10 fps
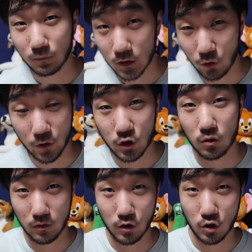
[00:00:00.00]
So you
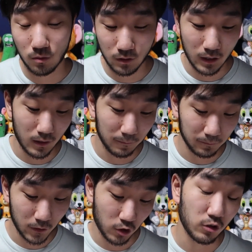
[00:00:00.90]

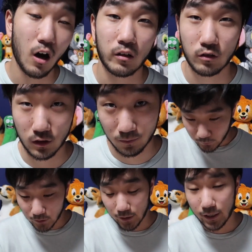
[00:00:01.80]
should talk to them.
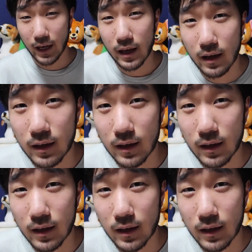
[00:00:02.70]
Be like, hey,